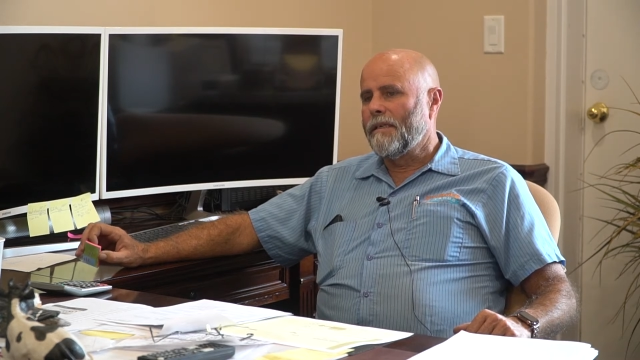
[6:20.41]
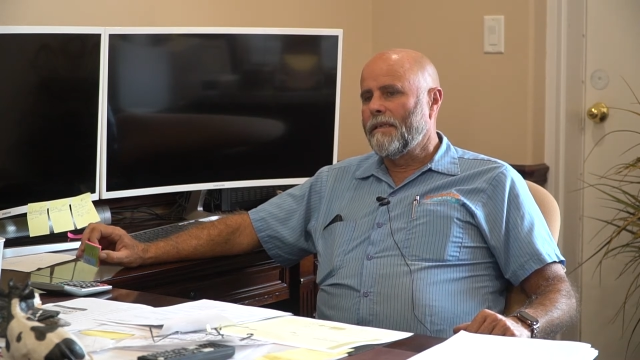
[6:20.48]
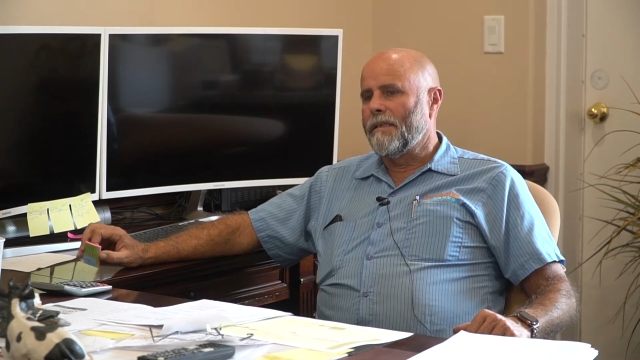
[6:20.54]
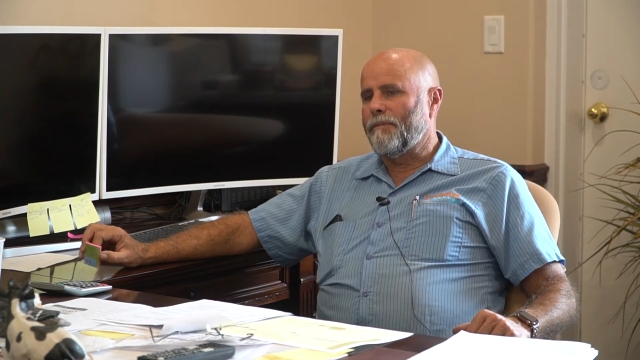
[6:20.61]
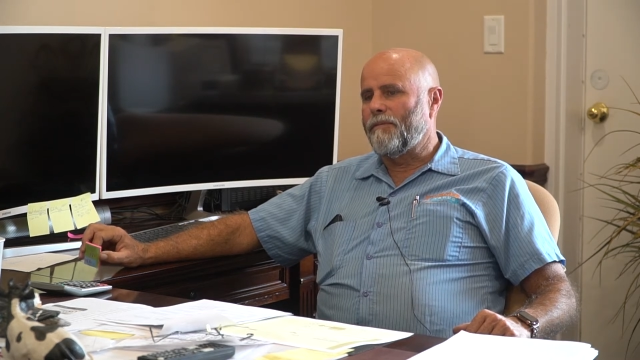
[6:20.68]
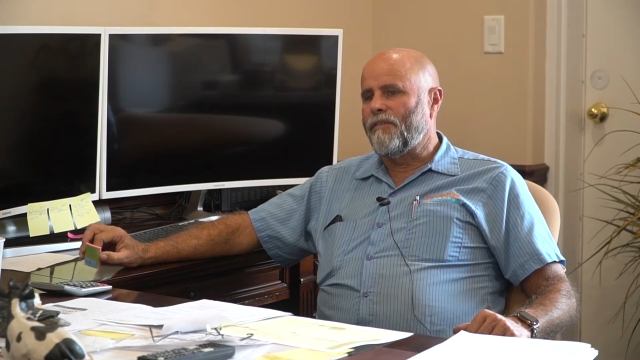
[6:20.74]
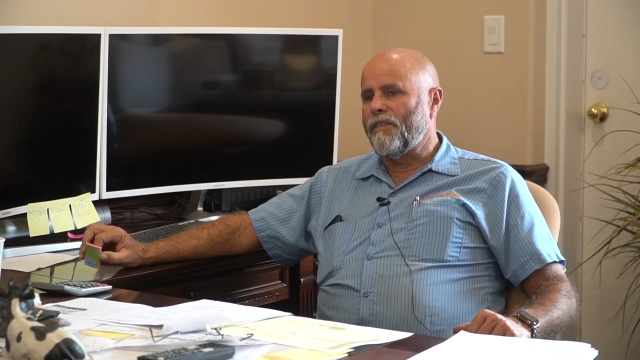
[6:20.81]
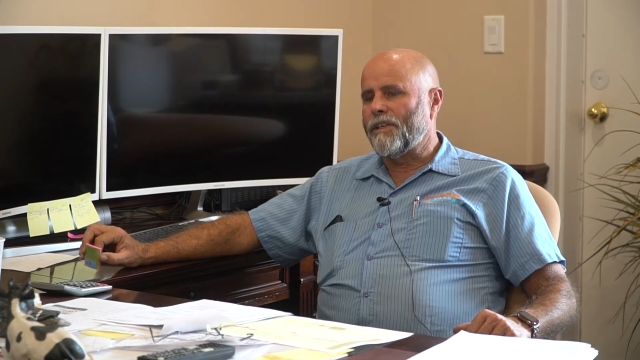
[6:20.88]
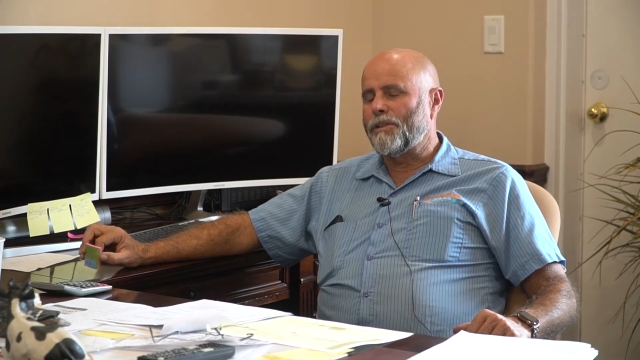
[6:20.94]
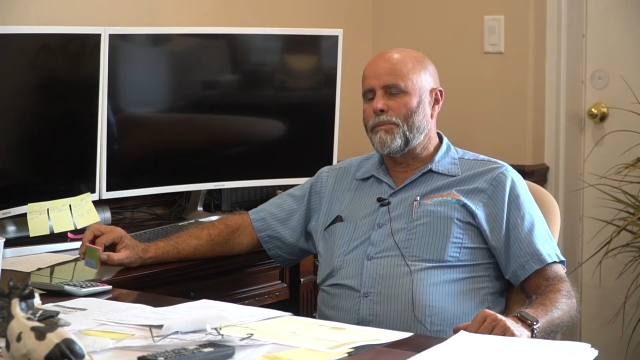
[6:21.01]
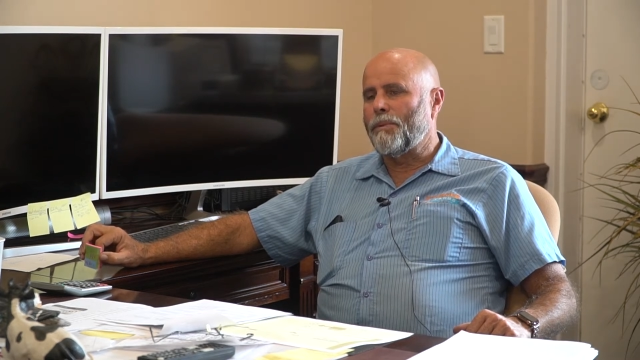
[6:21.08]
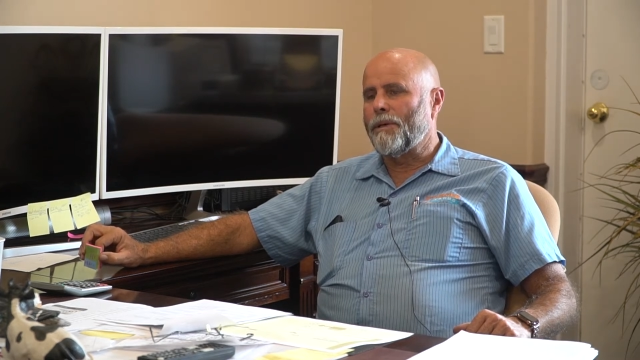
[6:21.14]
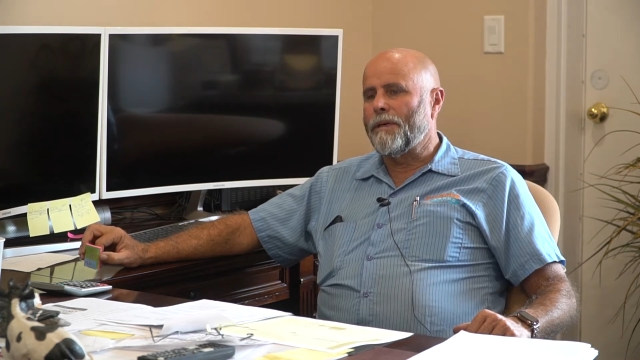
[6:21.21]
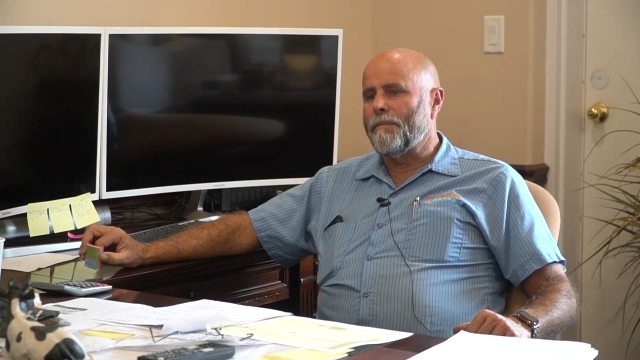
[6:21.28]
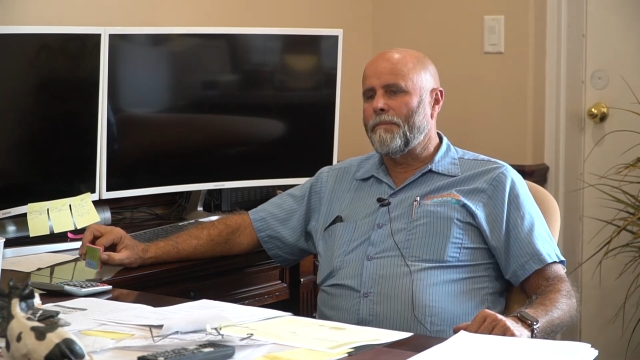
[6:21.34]
the
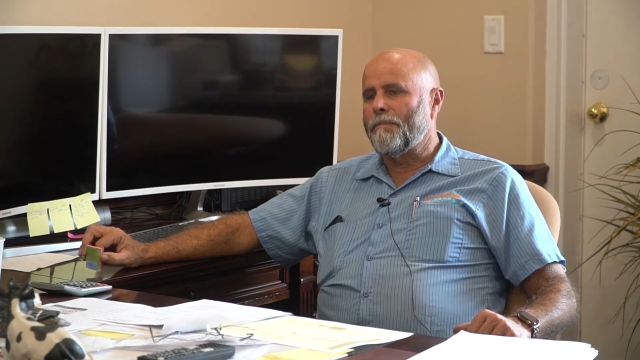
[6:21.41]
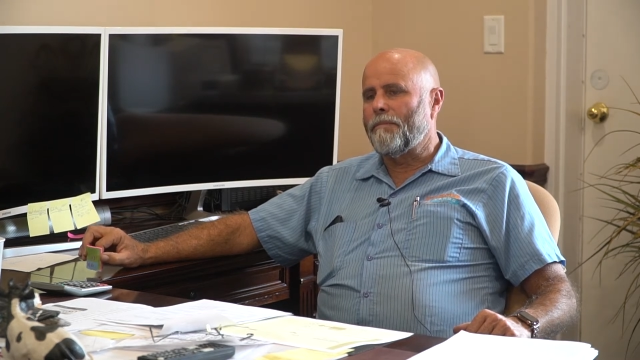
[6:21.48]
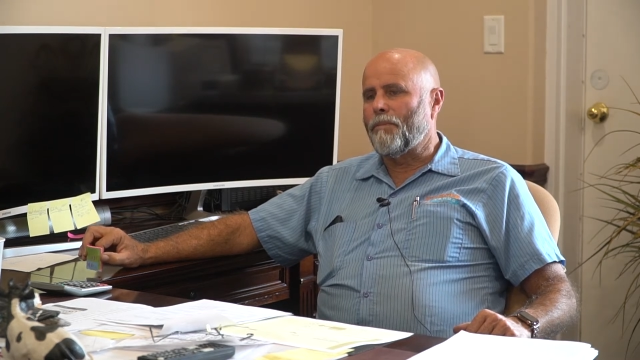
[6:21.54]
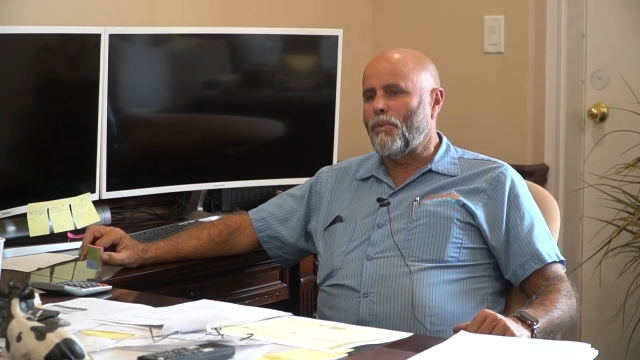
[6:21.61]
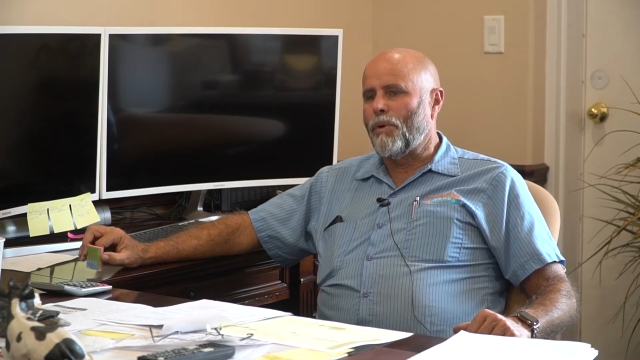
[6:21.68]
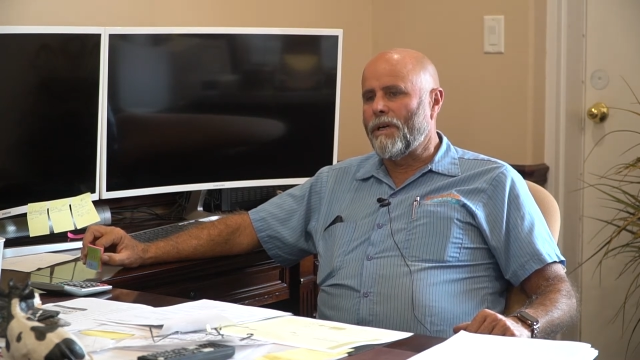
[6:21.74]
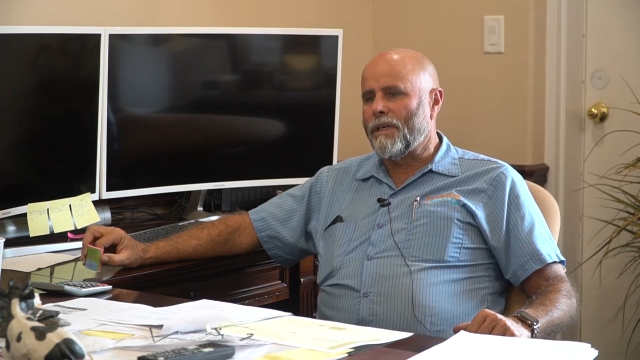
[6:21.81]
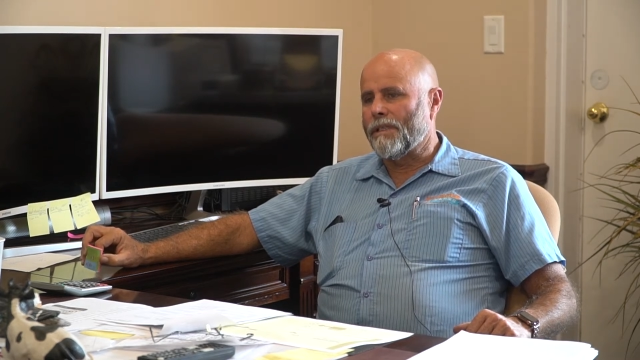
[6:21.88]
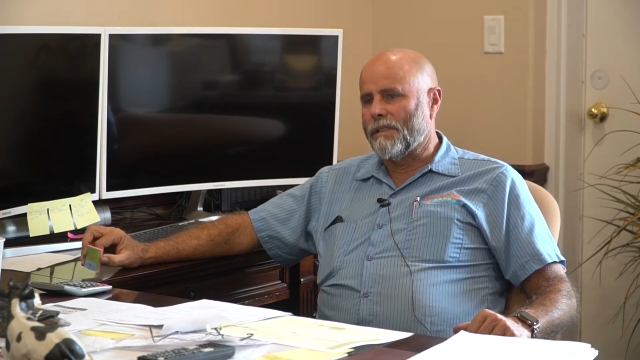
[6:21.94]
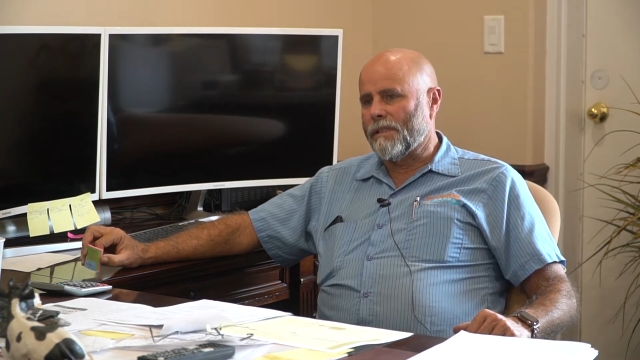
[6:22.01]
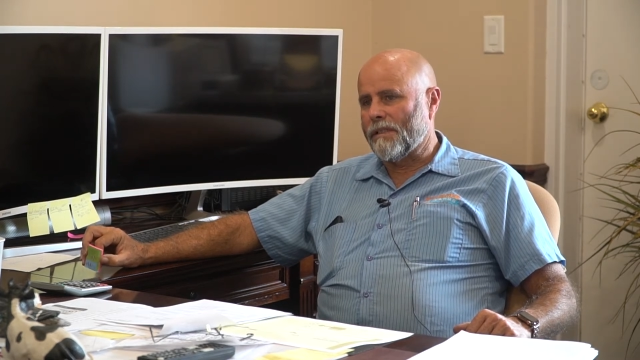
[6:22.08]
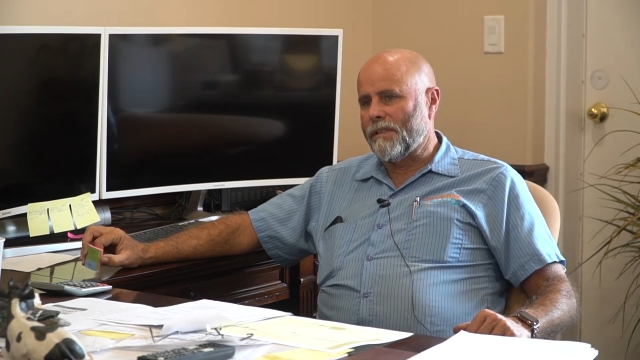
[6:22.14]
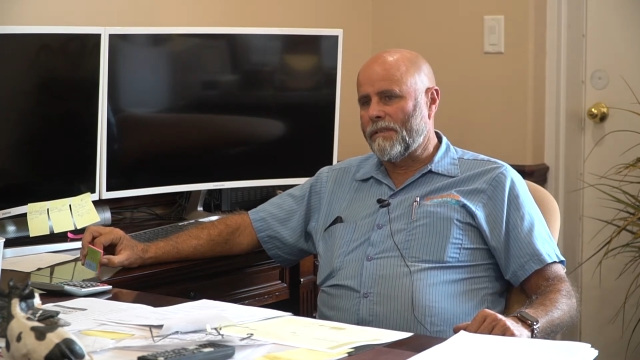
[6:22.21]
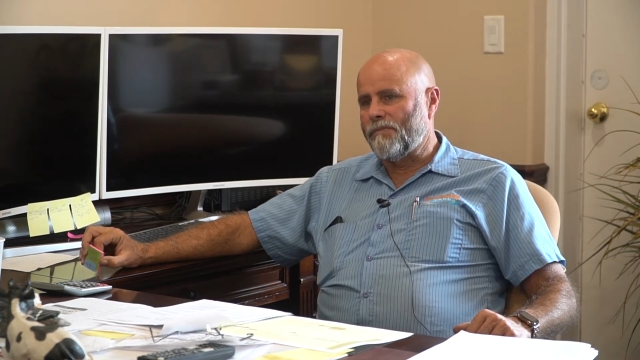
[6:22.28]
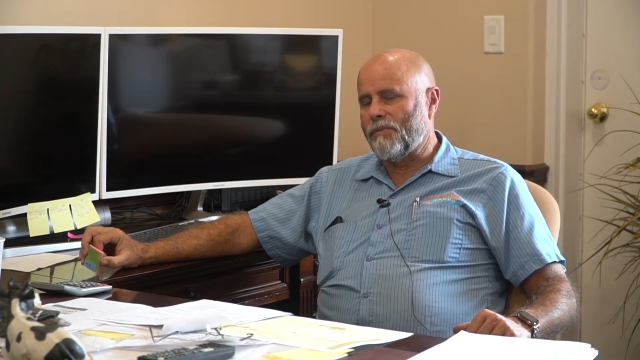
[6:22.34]
flush pump runs